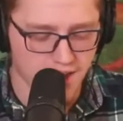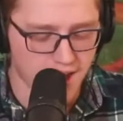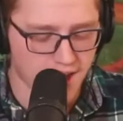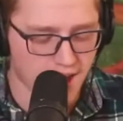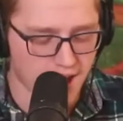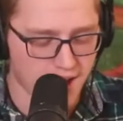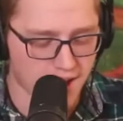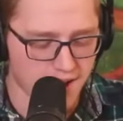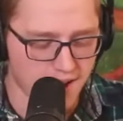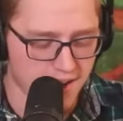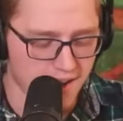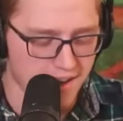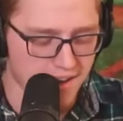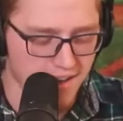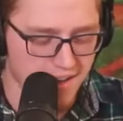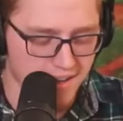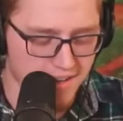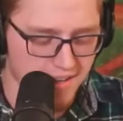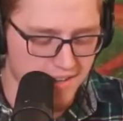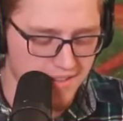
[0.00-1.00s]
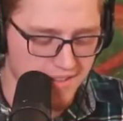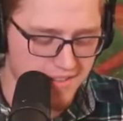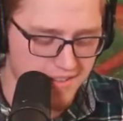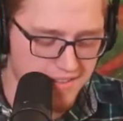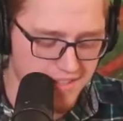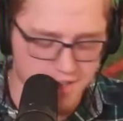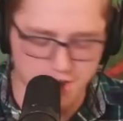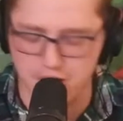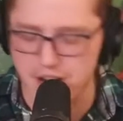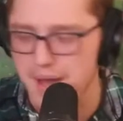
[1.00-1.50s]
The
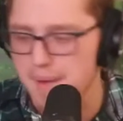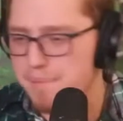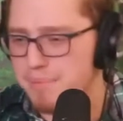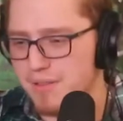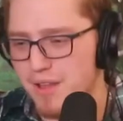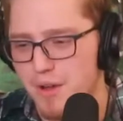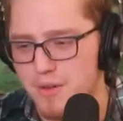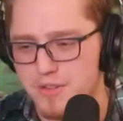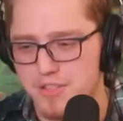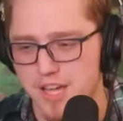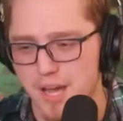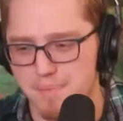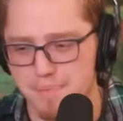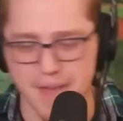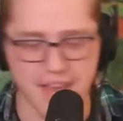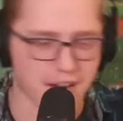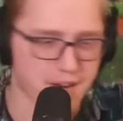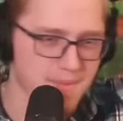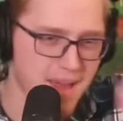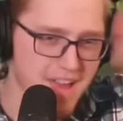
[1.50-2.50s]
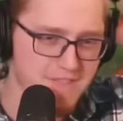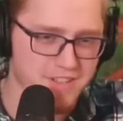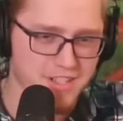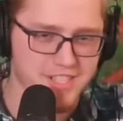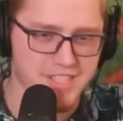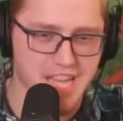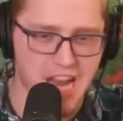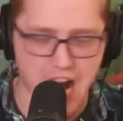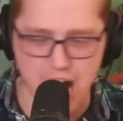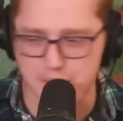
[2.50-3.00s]
internet blows up. Baker Mayfield's
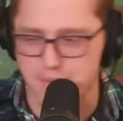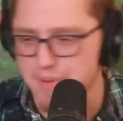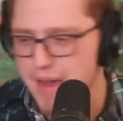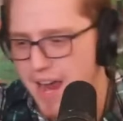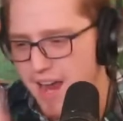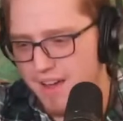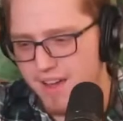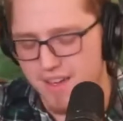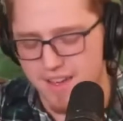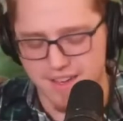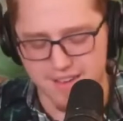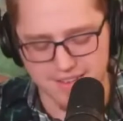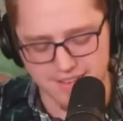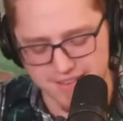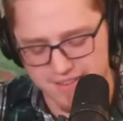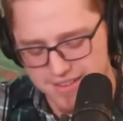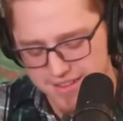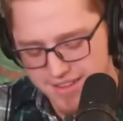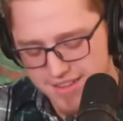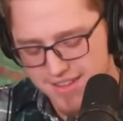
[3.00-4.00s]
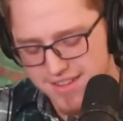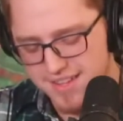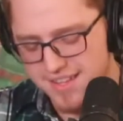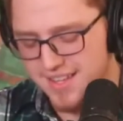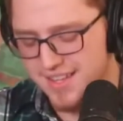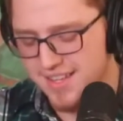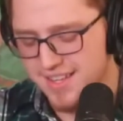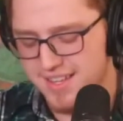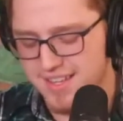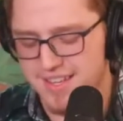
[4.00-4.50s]
terrible.
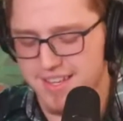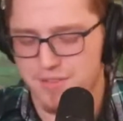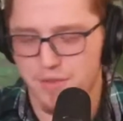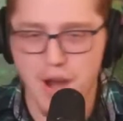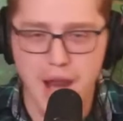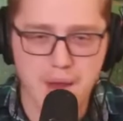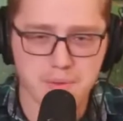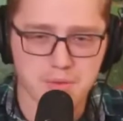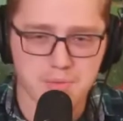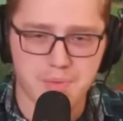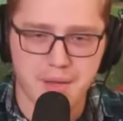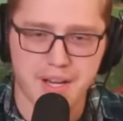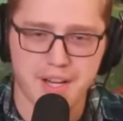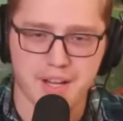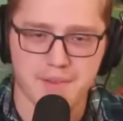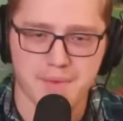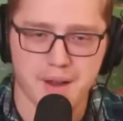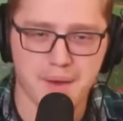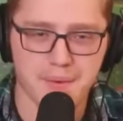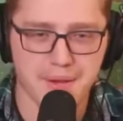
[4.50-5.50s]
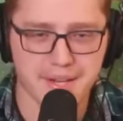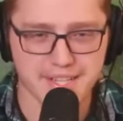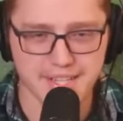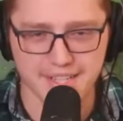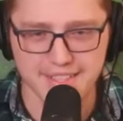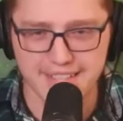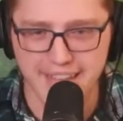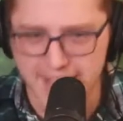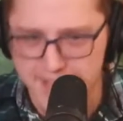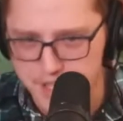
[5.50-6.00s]
Rams pick him up because they're
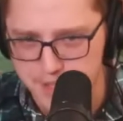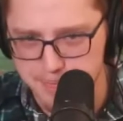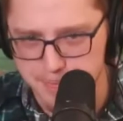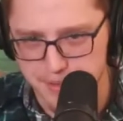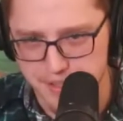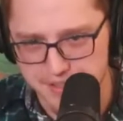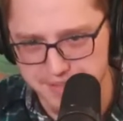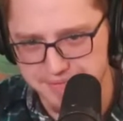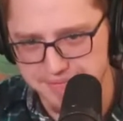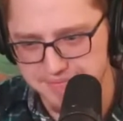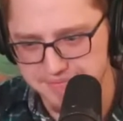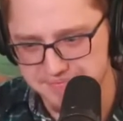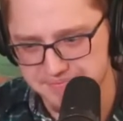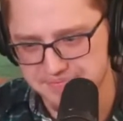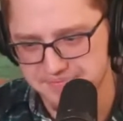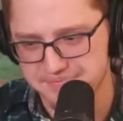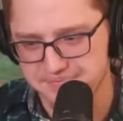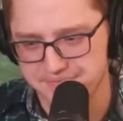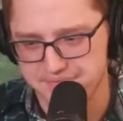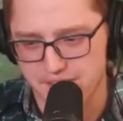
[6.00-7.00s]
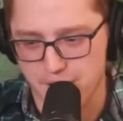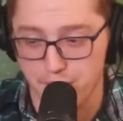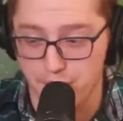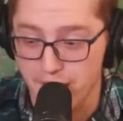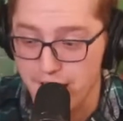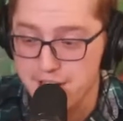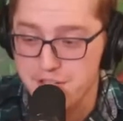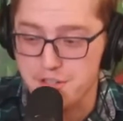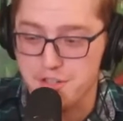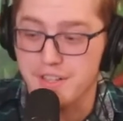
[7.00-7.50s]
desperate.
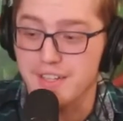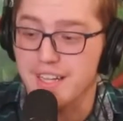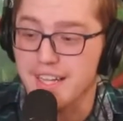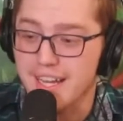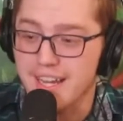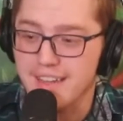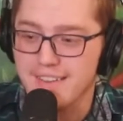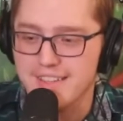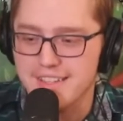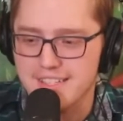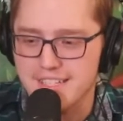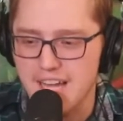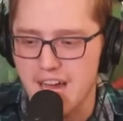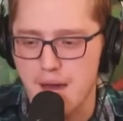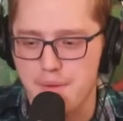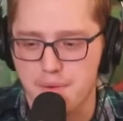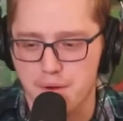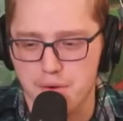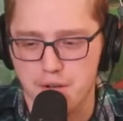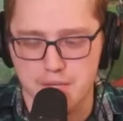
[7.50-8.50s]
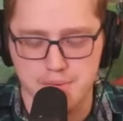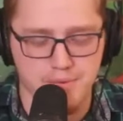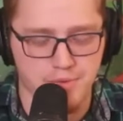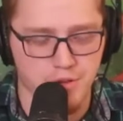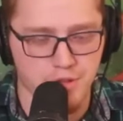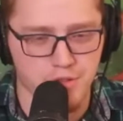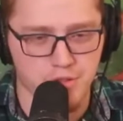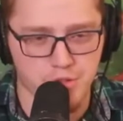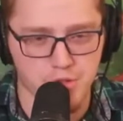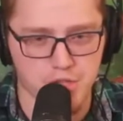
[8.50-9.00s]
Originally, this topic was
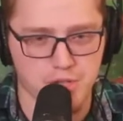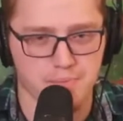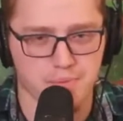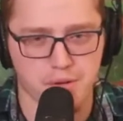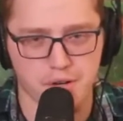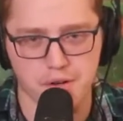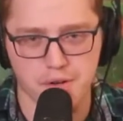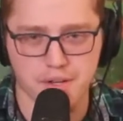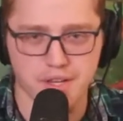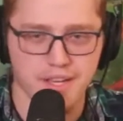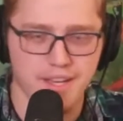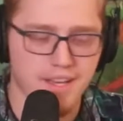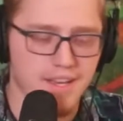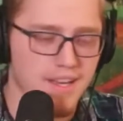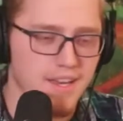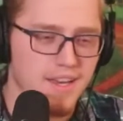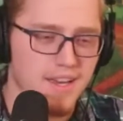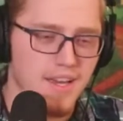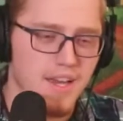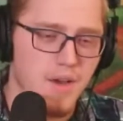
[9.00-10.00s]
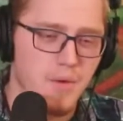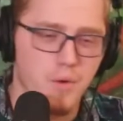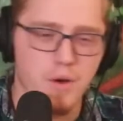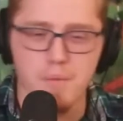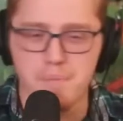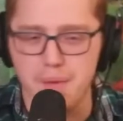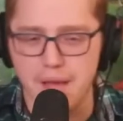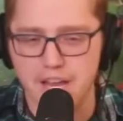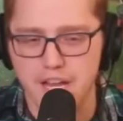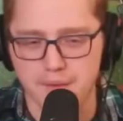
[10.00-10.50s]
before the news broke. Will
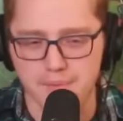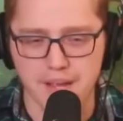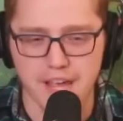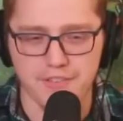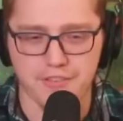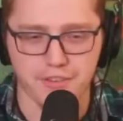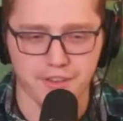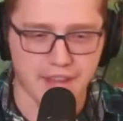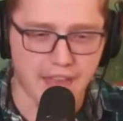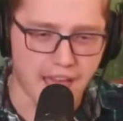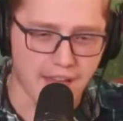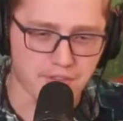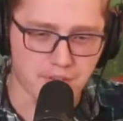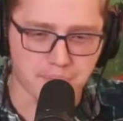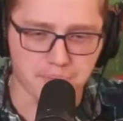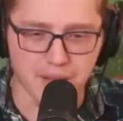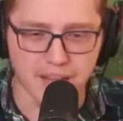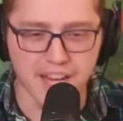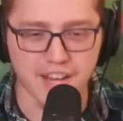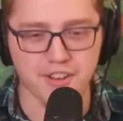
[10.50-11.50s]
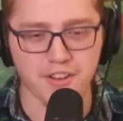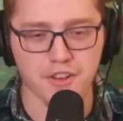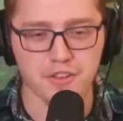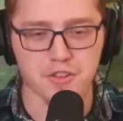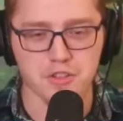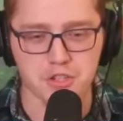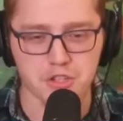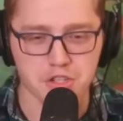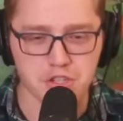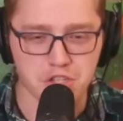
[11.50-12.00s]
Baker Mayfield ever play another
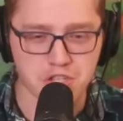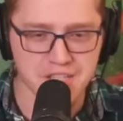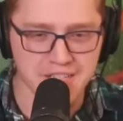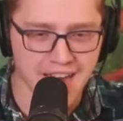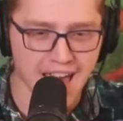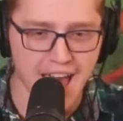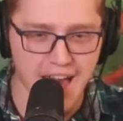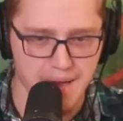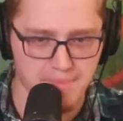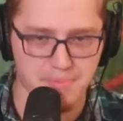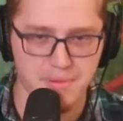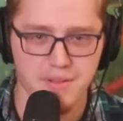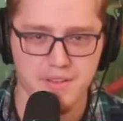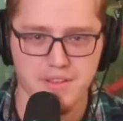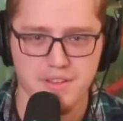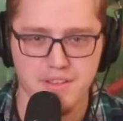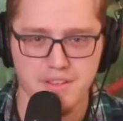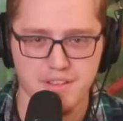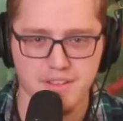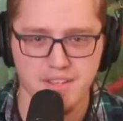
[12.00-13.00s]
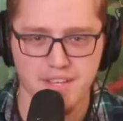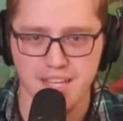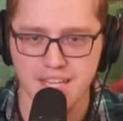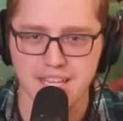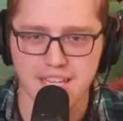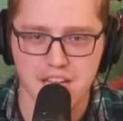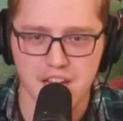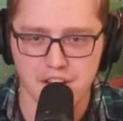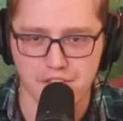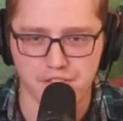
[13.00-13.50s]
snap in
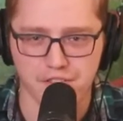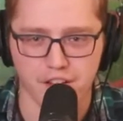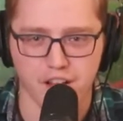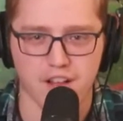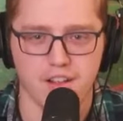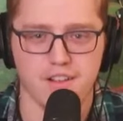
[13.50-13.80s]
the NFL?